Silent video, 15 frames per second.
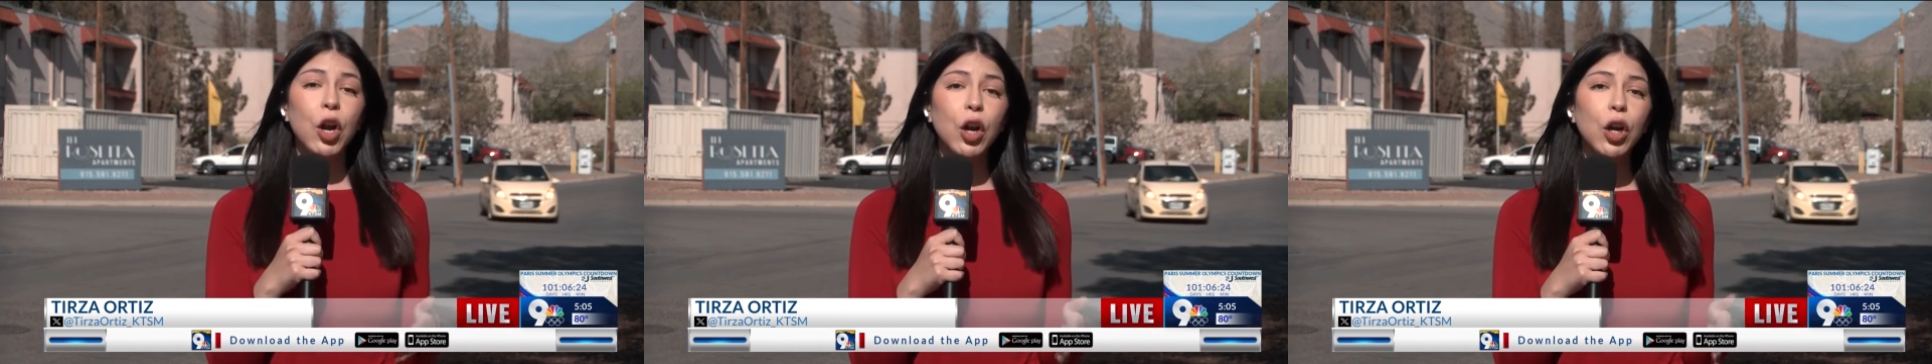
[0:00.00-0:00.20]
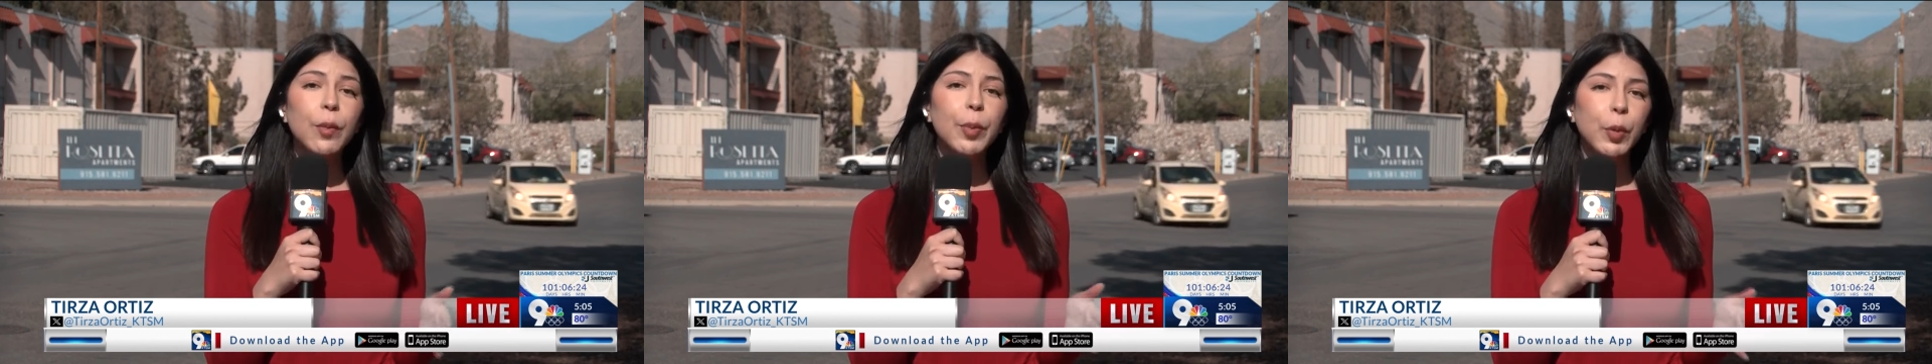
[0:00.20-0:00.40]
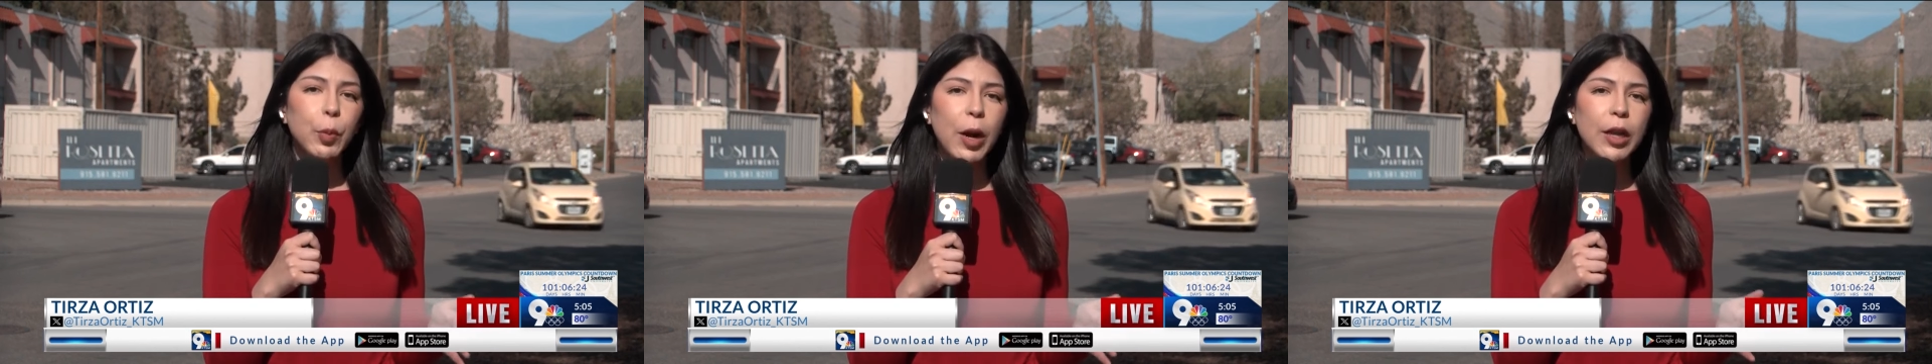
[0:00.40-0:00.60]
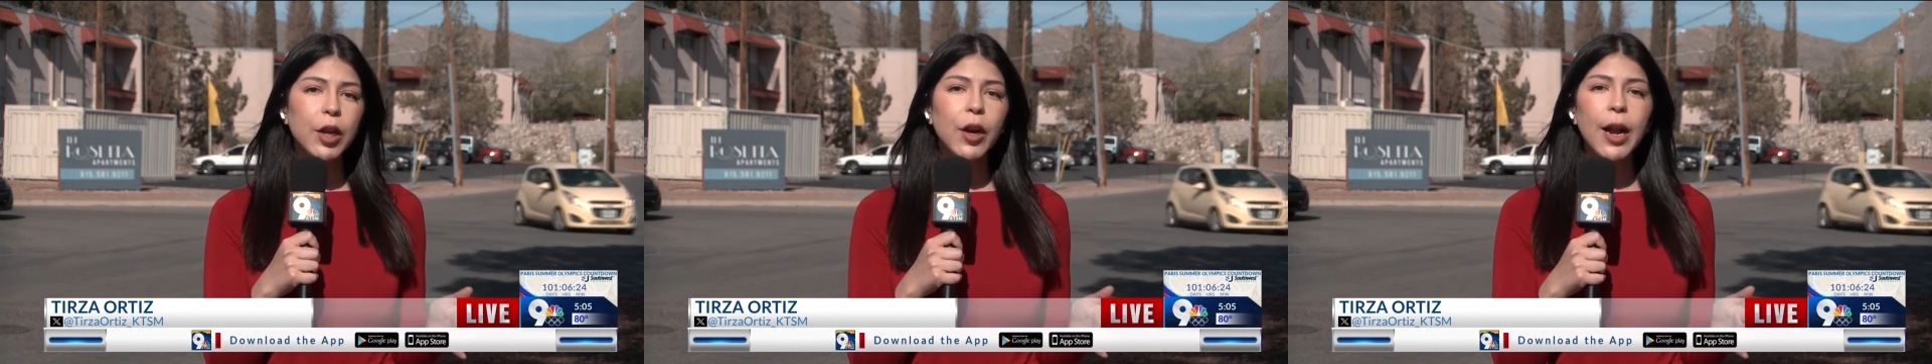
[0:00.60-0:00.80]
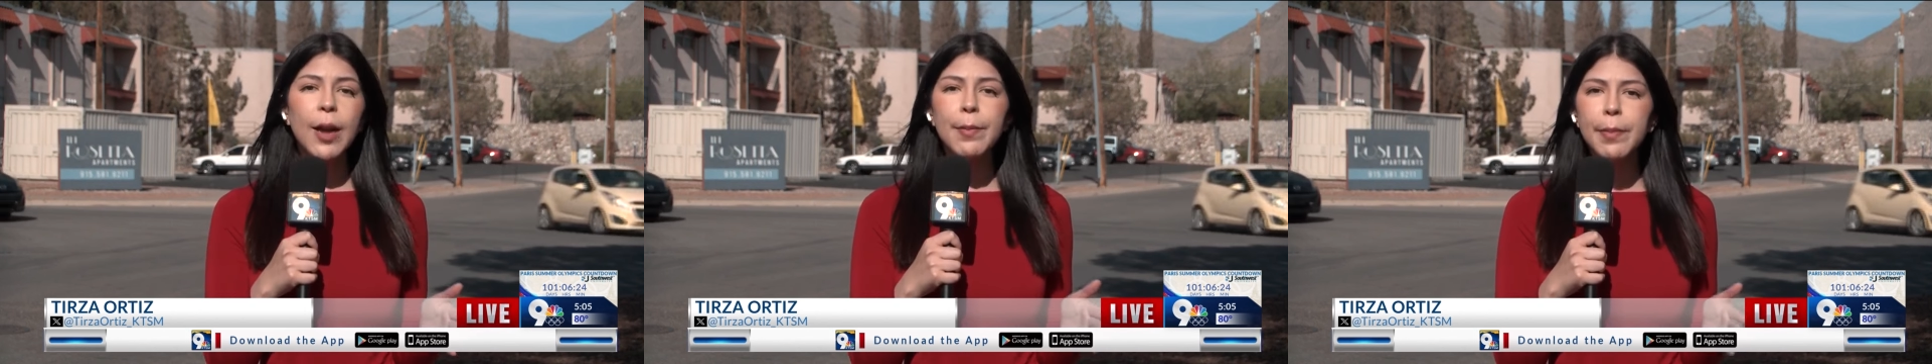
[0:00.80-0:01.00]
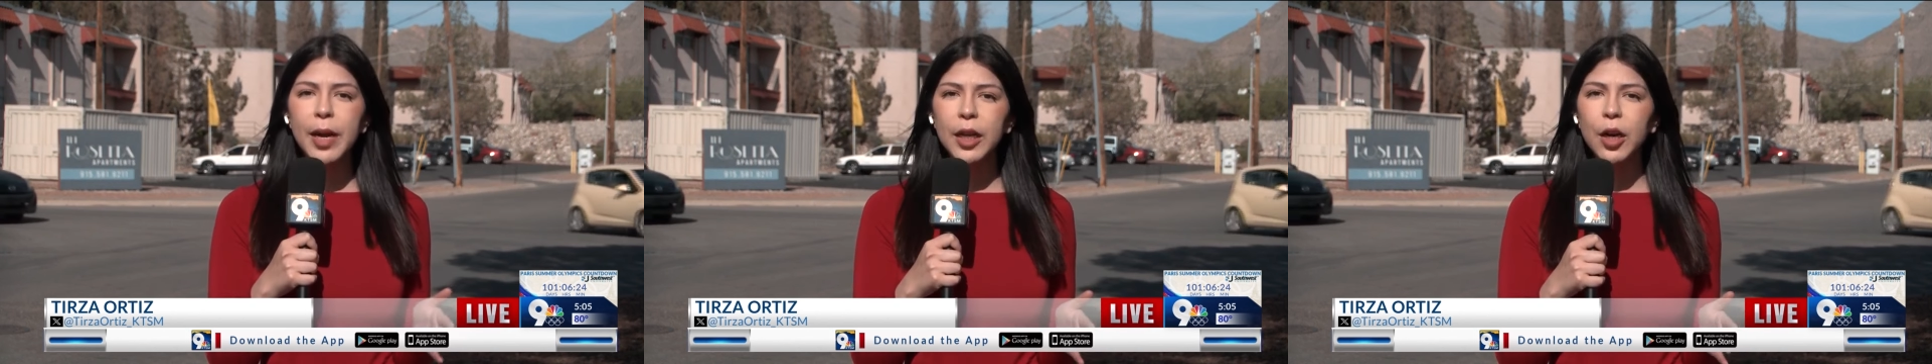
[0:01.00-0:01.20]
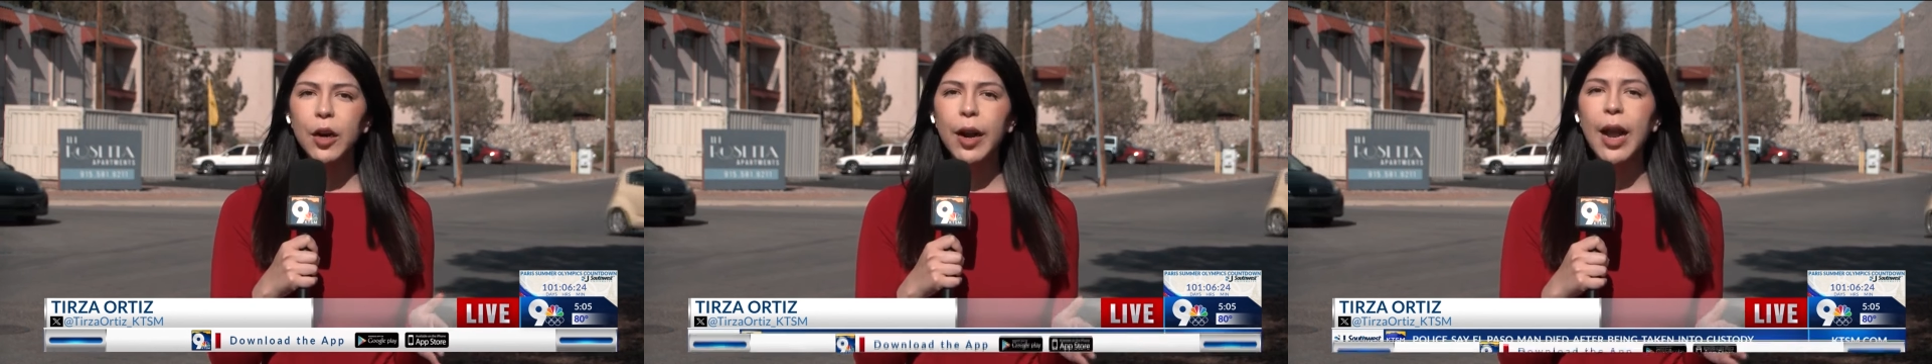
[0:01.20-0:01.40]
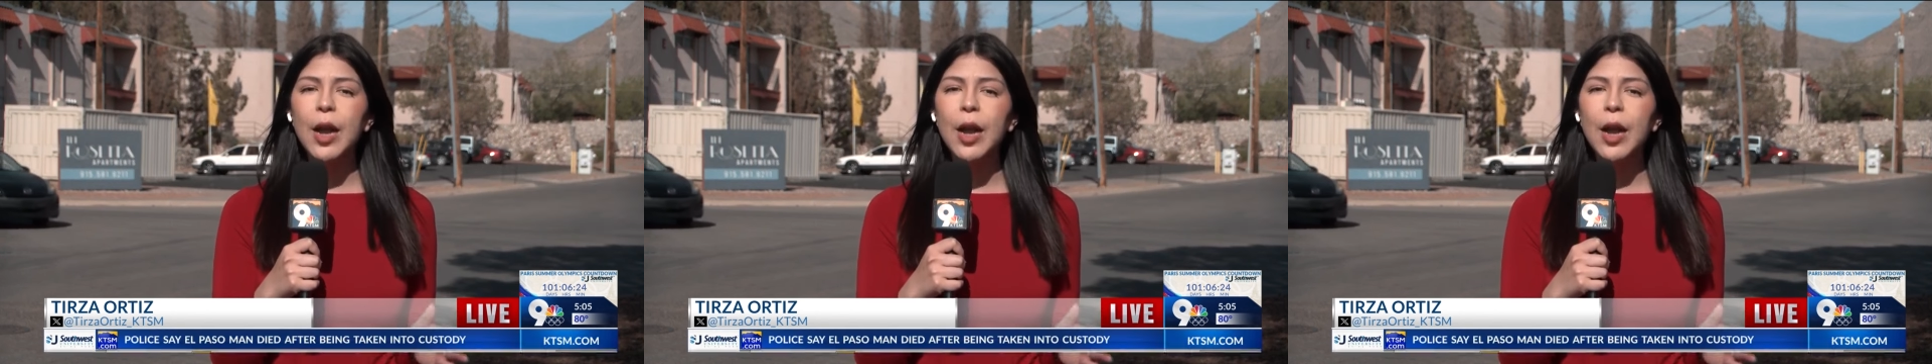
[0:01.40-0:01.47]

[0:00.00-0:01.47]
her brother and mother